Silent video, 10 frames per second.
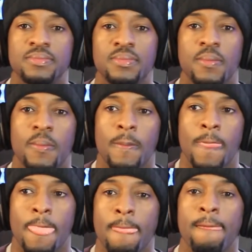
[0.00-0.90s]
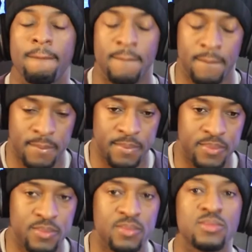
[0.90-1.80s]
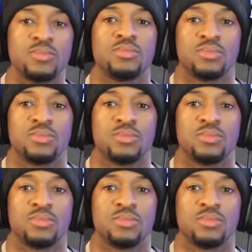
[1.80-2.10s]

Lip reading: I can play a couple multiplats